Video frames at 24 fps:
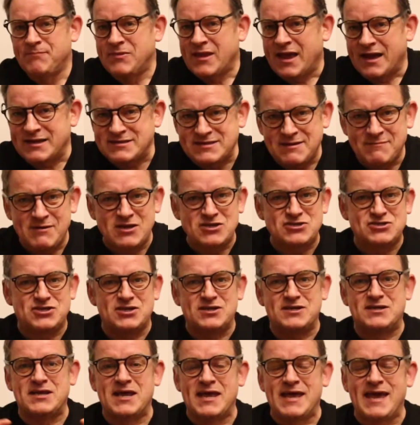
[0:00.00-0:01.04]
As I
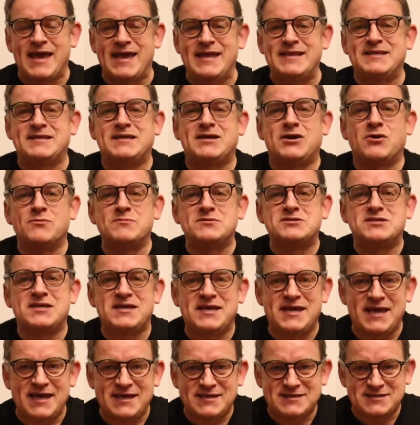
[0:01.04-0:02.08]
mentioned, it comes to
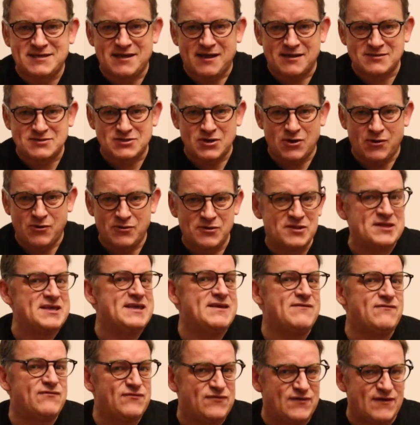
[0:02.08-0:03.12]
Kickstarter on
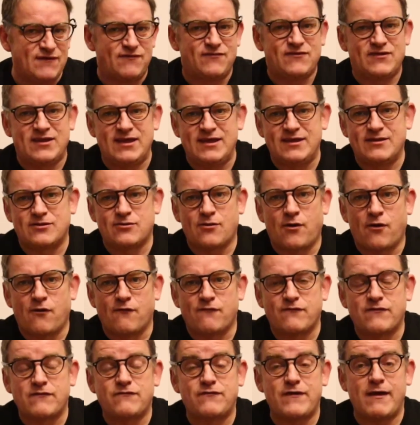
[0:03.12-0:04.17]
the 15th
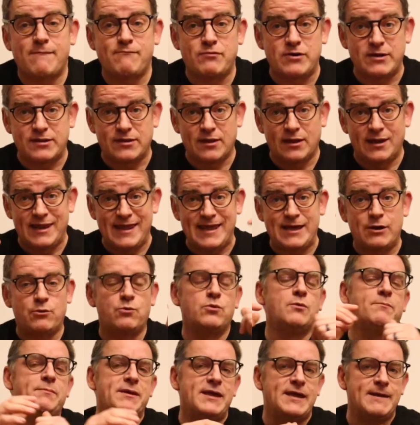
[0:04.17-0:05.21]
of February. The link
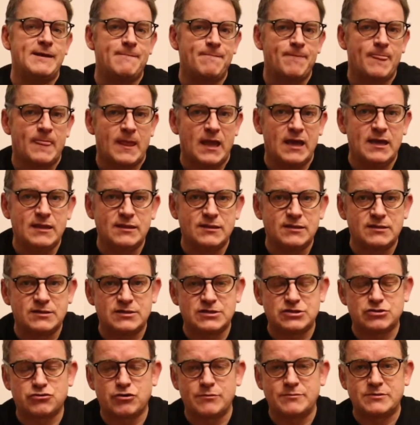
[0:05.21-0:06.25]
will be in the
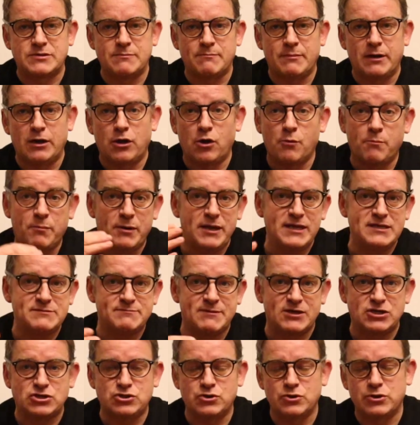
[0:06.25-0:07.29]
description below. Please
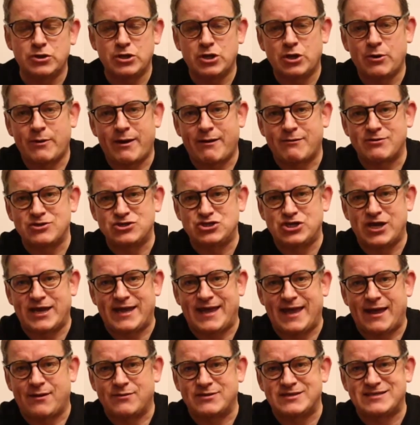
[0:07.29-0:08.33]
make sure you go out and check
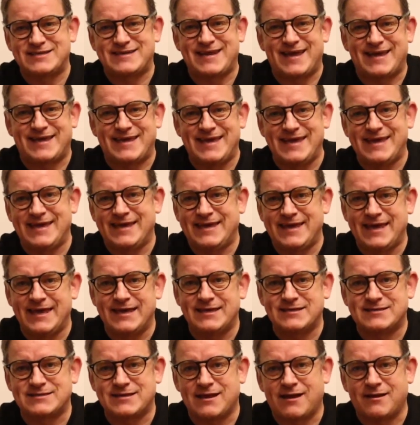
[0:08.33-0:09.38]
out the Stacky
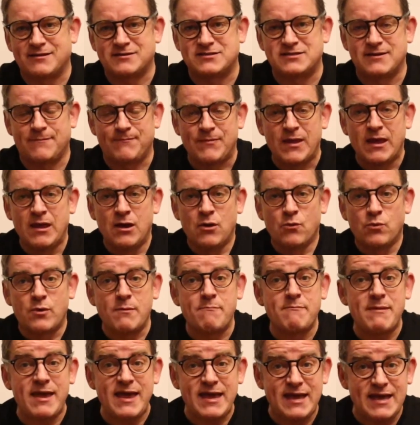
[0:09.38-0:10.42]
Kickstarter. We're
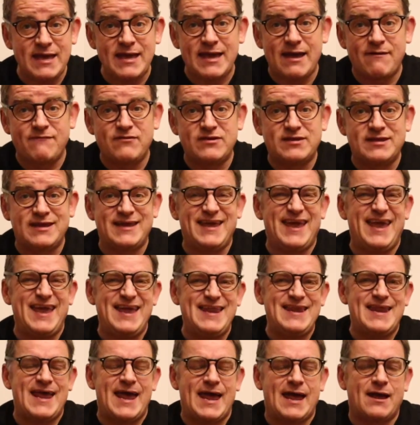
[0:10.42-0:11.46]
making everything
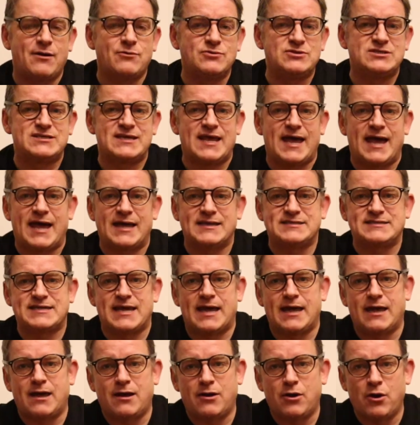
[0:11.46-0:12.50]
in-house at
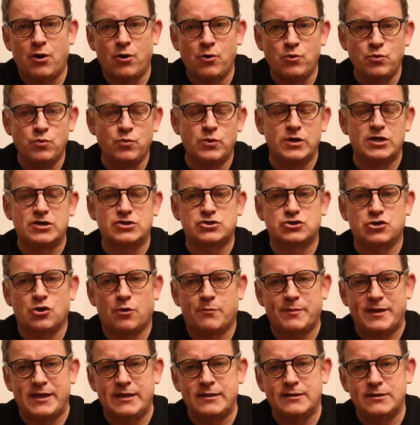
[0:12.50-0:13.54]
our own workshop
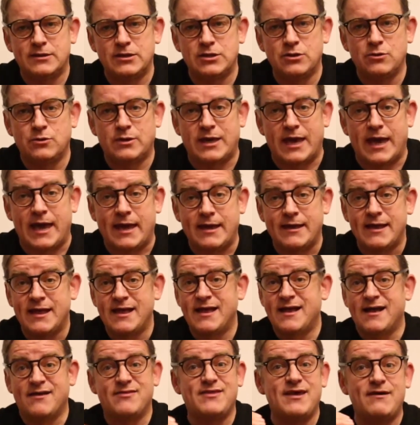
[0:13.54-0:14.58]
in the UK.
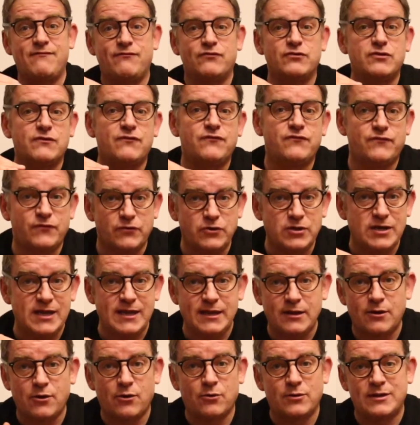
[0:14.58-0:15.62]
Therefore, the funding
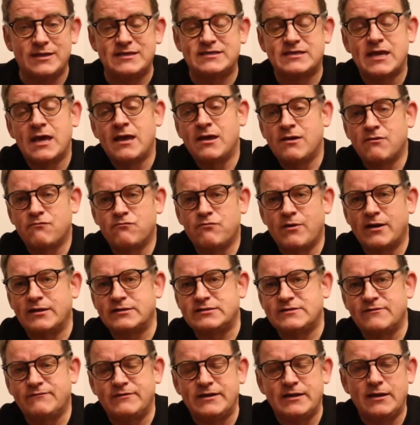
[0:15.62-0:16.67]
goal is
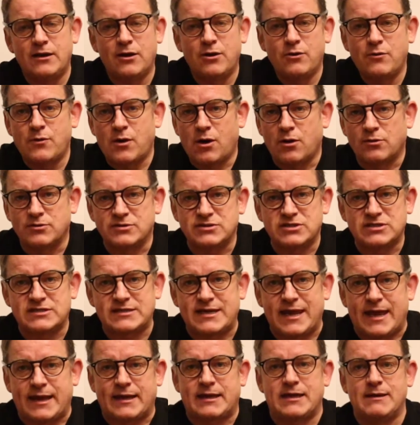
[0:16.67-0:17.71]
relatively low on
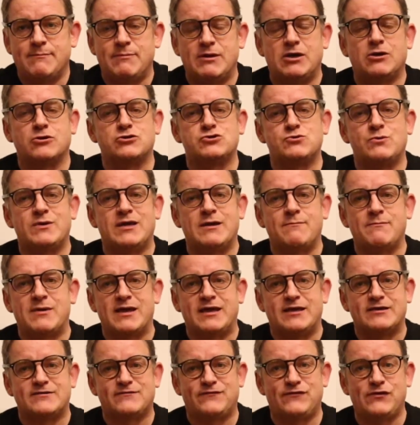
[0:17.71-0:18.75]
Stacky because we can
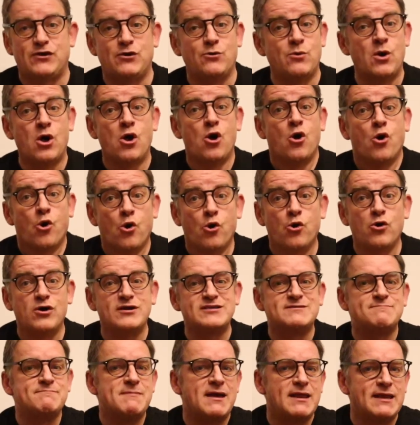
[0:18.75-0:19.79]
make as few or
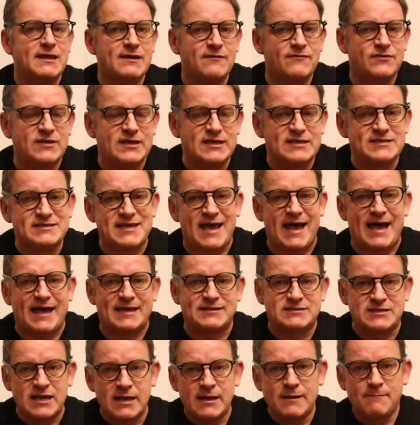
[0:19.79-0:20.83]
as many of these
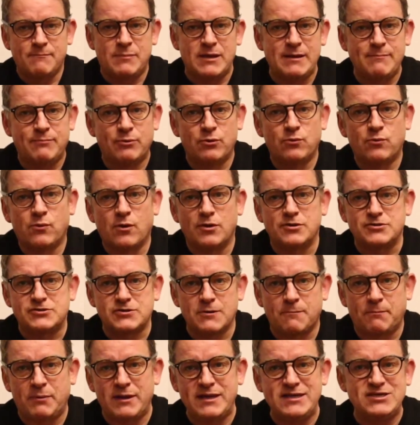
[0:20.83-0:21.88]
as people want. So
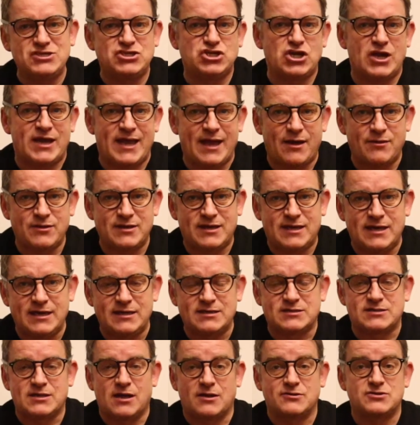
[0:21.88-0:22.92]
please check out the
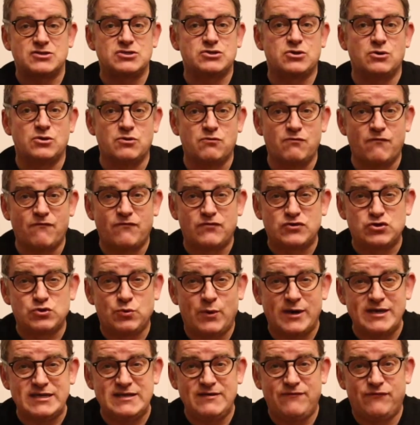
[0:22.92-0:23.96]
Kickstarter. It's going to run for
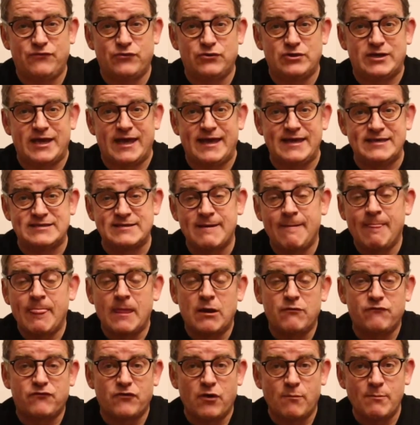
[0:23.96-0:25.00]
24 days
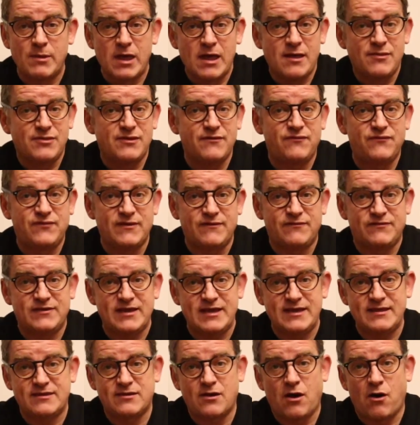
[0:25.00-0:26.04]
from the
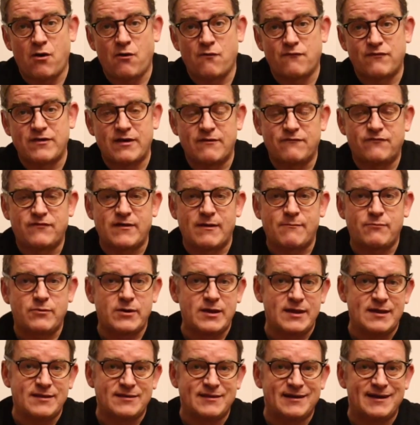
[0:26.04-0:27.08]
15th of
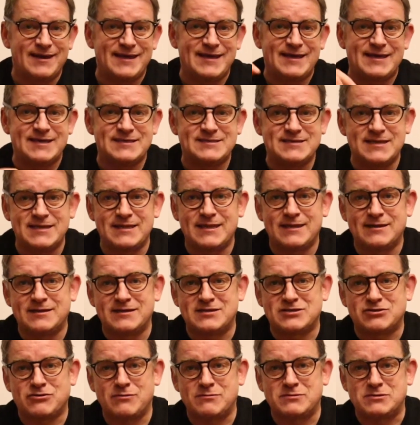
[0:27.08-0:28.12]
February. The link is in the
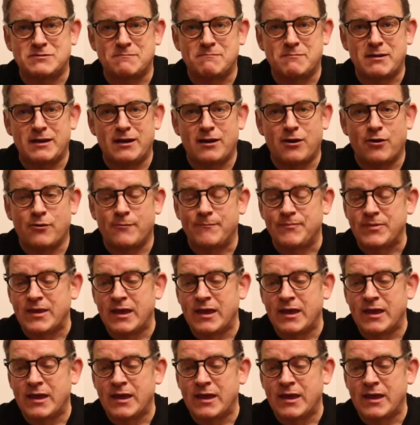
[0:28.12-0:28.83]
description below.